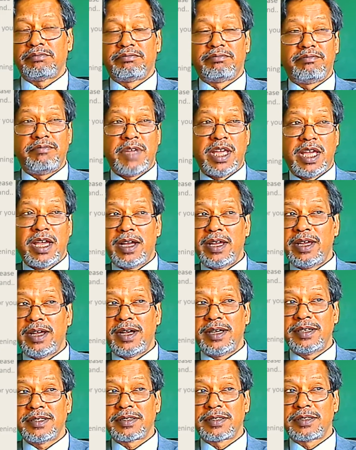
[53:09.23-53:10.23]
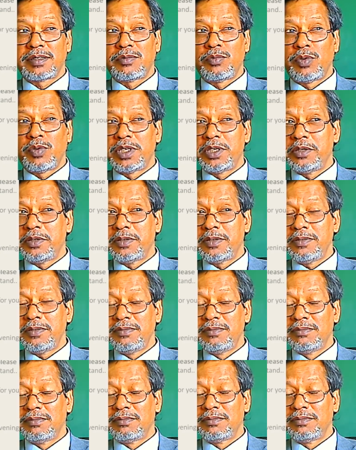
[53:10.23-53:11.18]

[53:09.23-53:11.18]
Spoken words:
May I ask what you do?